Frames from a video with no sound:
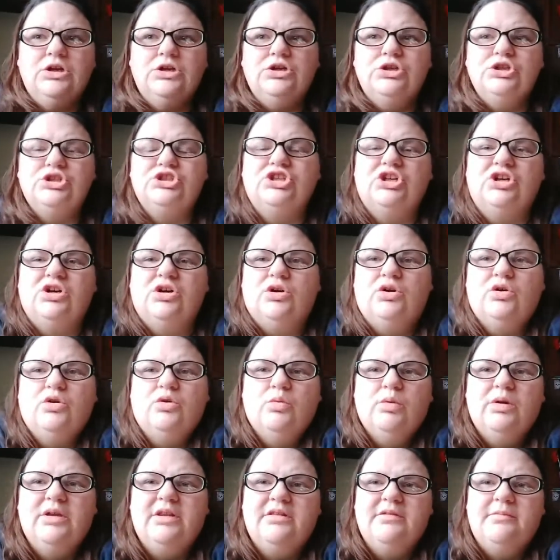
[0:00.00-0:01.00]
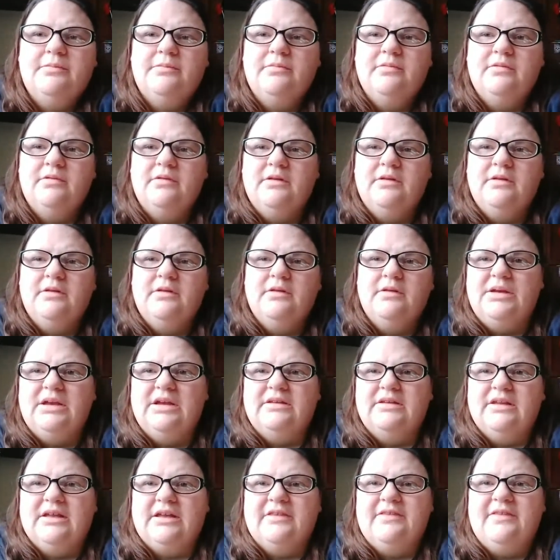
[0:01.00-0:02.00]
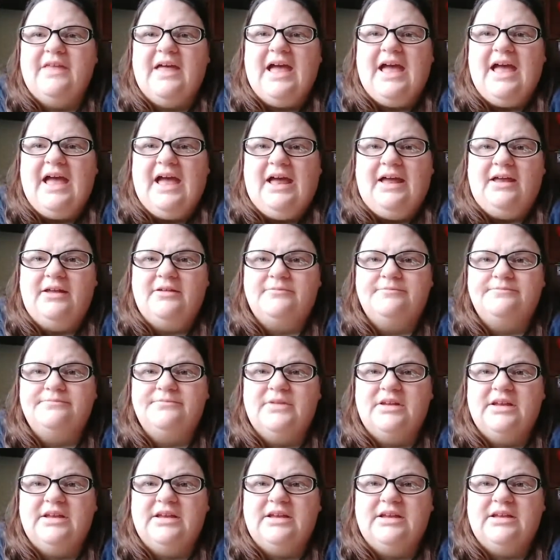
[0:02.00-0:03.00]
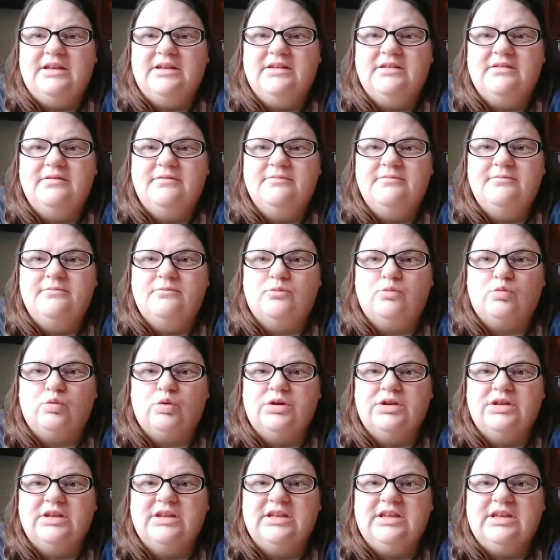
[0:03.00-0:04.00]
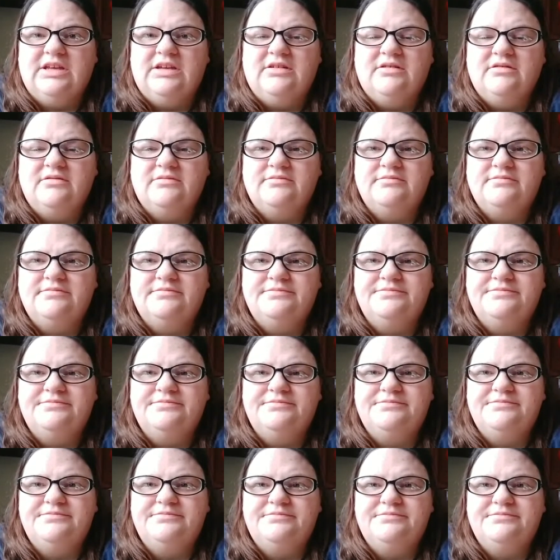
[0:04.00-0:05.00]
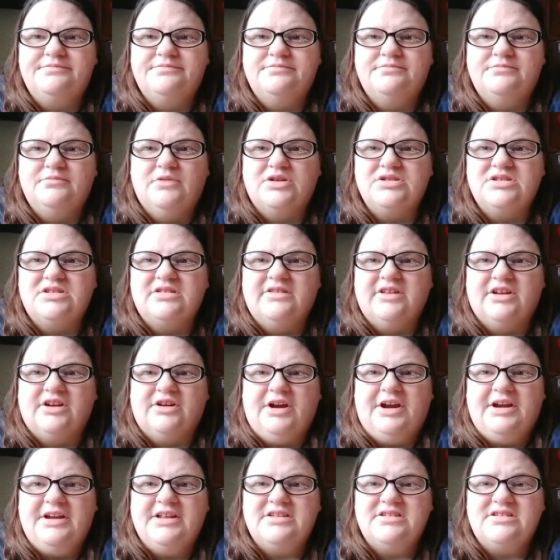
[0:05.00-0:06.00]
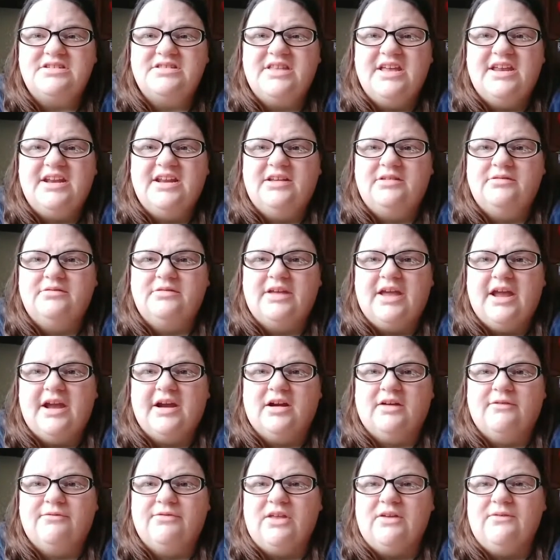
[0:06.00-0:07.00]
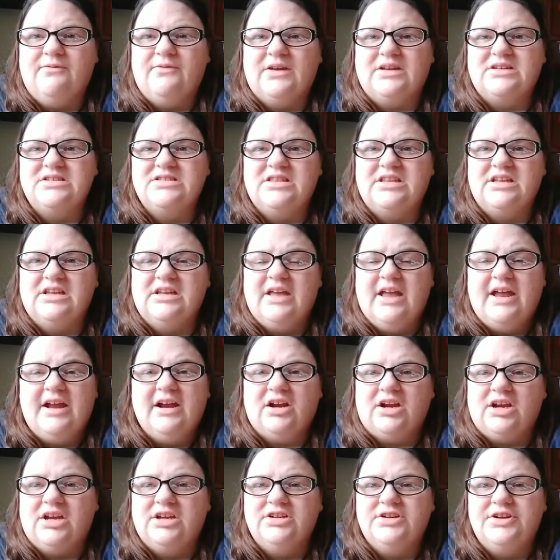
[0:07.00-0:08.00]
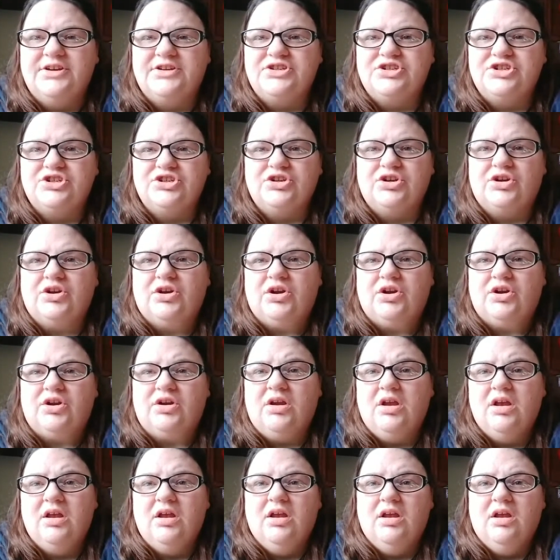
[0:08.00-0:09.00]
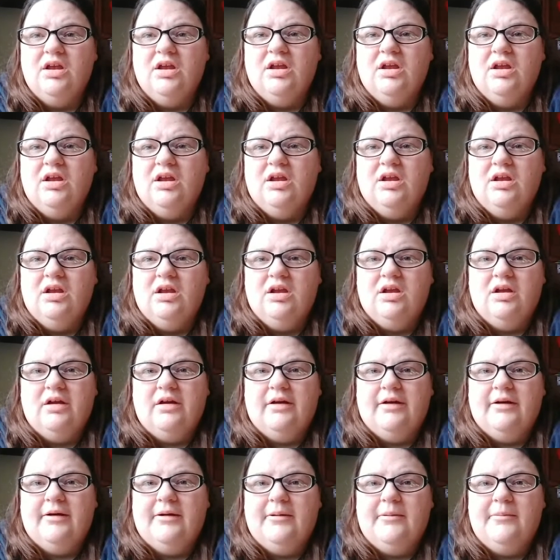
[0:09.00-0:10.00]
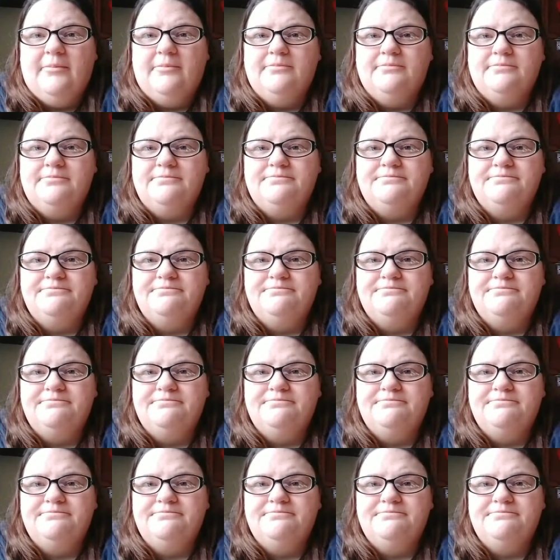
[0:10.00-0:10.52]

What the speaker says: so with it being like that, it really wasn't the greatest. They didn't care if they fixed the air conditioner, um